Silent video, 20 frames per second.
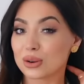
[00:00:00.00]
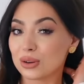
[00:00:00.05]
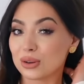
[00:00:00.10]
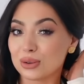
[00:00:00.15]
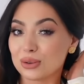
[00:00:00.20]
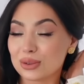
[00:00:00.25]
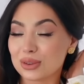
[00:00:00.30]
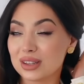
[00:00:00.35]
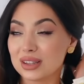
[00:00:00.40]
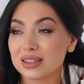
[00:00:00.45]

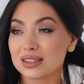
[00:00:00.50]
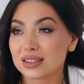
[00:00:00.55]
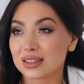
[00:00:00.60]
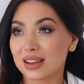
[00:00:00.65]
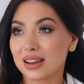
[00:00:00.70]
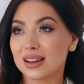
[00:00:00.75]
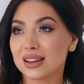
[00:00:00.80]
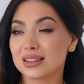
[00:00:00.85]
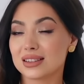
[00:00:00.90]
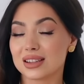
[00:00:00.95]
cool. This
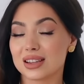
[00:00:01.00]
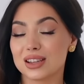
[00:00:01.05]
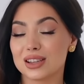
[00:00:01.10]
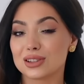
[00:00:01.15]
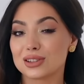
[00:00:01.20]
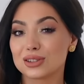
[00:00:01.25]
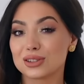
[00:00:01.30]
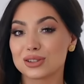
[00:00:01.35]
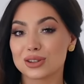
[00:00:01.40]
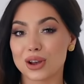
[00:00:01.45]
skirt
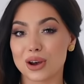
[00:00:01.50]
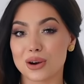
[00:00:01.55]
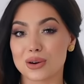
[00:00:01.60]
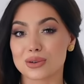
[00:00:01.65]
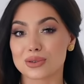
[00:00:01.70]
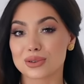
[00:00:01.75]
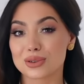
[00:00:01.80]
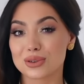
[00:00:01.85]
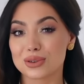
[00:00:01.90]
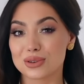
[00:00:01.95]
is
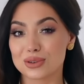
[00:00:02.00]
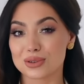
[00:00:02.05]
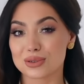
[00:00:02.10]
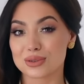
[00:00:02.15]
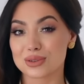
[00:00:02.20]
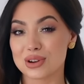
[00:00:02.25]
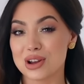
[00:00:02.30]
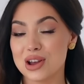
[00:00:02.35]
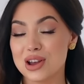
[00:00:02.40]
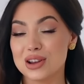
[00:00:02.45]
so
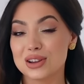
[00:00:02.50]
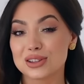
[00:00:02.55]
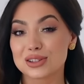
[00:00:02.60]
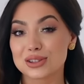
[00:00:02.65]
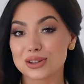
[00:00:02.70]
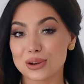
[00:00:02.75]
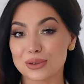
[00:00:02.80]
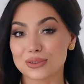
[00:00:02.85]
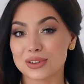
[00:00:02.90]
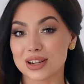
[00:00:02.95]
cool.
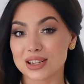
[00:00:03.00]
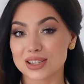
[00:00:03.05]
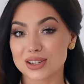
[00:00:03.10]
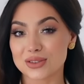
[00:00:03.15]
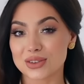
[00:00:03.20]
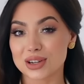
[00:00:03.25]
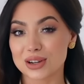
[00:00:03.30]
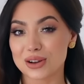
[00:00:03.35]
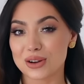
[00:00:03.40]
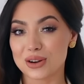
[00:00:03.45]
So
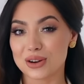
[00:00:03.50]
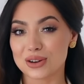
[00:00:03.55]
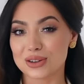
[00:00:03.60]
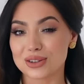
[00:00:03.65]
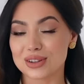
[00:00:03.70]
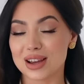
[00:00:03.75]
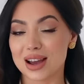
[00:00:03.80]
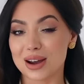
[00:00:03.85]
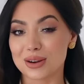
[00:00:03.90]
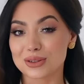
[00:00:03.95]
flattering
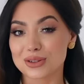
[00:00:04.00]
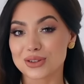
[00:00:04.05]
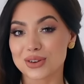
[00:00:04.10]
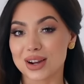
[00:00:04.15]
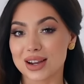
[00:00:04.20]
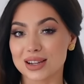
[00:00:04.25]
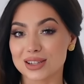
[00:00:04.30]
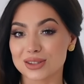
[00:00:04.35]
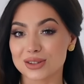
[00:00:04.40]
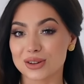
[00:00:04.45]
on. I'll
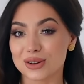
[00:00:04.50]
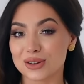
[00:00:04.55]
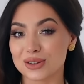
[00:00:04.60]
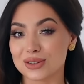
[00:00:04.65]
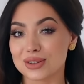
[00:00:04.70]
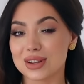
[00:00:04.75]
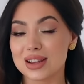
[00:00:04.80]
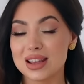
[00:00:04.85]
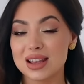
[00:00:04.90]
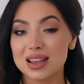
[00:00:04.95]
try it
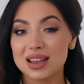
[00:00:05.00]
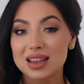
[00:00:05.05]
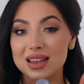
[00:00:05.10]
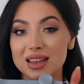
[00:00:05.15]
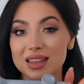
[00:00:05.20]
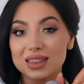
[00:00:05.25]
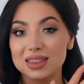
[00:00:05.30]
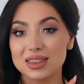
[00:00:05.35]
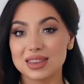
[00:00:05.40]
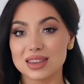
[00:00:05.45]
on.
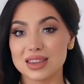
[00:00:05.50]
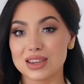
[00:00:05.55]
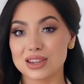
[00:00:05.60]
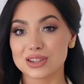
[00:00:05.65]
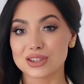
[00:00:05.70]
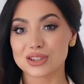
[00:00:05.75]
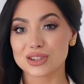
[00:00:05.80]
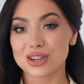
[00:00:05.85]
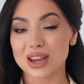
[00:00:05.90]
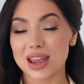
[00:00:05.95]
The
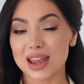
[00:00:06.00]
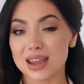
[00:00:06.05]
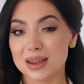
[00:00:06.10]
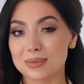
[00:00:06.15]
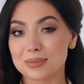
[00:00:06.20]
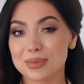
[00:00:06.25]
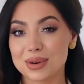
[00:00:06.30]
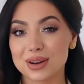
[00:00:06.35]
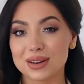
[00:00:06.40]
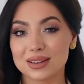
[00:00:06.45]

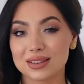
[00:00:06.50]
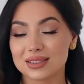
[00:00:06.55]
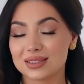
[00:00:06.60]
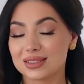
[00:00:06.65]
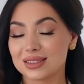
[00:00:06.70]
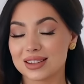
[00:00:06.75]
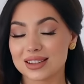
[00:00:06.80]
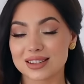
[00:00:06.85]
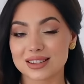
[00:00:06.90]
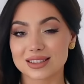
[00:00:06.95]
shape,
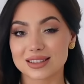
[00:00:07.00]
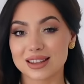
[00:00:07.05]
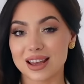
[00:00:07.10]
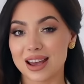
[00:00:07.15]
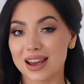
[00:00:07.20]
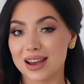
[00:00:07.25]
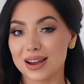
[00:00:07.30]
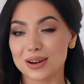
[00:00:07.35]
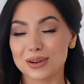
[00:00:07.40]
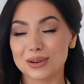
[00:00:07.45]
the
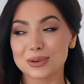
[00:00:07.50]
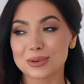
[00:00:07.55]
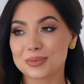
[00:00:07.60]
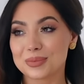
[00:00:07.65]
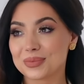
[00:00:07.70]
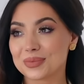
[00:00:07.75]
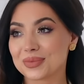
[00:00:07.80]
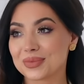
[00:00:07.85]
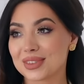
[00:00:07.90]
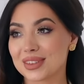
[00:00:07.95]
style,
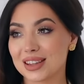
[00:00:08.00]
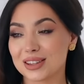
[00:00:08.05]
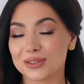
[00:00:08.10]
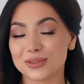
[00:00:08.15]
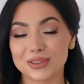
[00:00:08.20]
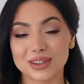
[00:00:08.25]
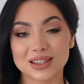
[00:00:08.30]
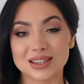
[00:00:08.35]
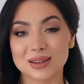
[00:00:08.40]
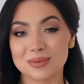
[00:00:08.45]
it
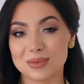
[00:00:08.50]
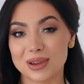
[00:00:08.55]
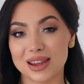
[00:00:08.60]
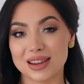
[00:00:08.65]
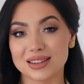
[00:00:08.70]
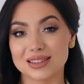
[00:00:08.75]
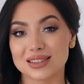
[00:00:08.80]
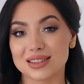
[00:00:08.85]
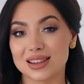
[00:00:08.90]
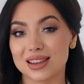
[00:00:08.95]
fits
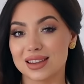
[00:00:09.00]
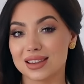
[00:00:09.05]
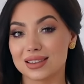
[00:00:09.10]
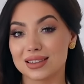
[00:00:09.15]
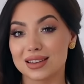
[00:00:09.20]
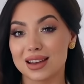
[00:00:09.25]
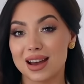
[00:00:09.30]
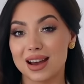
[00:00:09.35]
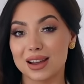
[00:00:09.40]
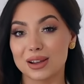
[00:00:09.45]

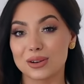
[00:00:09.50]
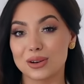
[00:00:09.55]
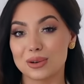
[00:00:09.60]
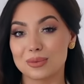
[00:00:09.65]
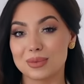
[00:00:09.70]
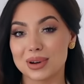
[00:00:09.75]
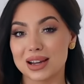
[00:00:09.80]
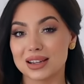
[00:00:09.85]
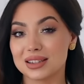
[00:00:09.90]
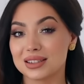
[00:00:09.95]
amazing. I got
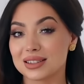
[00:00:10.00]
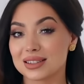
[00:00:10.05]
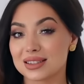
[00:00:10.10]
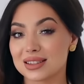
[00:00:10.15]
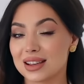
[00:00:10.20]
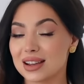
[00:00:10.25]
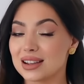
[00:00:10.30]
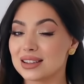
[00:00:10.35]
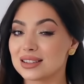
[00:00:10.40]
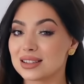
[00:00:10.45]
mine in
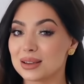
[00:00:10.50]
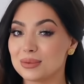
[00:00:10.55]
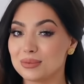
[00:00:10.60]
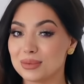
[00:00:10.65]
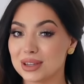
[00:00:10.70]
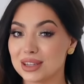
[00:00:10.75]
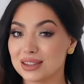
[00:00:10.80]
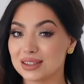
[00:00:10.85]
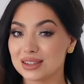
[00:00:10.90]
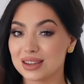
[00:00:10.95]
size
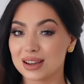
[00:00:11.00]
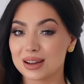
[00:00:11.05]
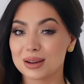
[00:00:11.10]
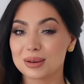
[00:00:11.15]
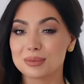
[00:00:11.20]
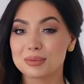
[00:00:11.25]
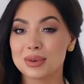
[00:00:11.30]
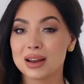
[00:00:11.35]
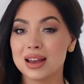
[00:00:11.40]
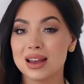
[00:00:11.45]

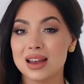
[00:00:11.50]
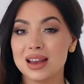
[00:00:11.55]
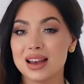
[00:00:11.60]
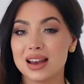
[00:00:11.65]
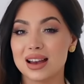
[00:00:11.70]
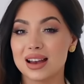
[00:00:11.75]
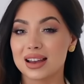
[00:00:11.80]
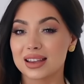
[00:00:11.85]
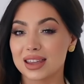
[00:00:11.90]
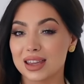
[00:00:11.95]
medium.
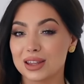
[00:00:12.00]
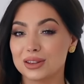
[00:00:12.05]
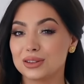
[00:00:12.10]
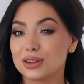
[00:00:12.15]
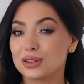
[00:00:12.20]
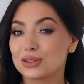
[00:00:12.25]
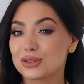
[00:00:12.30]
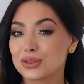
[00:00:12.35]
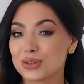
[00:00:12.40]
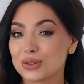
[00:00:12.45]

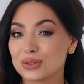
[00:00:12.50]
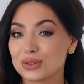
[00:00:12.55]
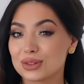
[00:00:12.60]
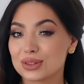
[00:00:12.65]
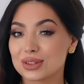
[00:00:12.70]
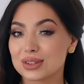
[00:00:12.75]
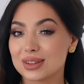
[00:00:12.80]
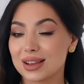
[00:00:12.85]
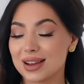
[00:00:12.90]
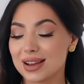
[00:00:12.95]
Again, true to
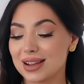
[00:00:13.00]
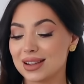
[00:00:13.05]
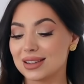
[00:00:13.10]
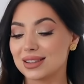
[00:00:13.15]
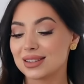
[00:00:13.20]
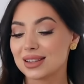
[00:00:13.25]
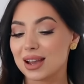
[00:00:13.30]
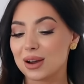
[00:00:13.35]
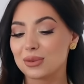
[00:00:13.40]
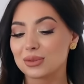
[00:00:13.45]

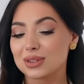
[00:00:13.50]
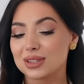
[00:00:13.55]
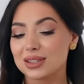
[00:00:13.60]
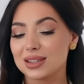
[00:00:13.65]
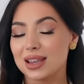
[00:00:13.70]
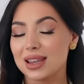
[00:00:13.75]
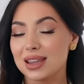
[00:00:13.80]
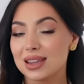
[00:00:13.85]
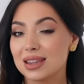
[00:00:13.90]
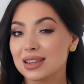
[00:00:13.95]
size. I would
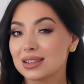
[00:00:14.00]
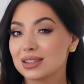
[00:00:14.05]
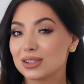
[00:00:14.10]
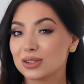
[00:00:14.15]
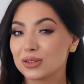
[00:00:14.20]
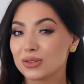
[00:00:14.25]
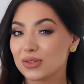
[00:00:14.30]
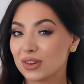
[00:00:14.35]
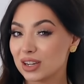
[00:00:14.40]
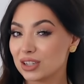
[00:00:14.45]
say
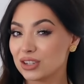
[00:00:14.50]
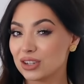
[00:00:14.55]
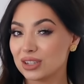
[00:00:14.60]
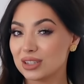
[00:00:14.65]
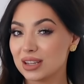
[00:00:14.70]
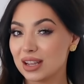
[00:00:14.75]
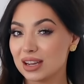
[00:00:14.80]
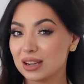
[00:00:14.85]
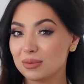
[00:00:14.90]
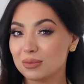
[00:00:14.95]
stretchy
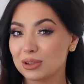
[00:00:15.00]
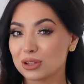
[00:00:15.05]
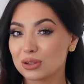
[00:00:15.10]
denim.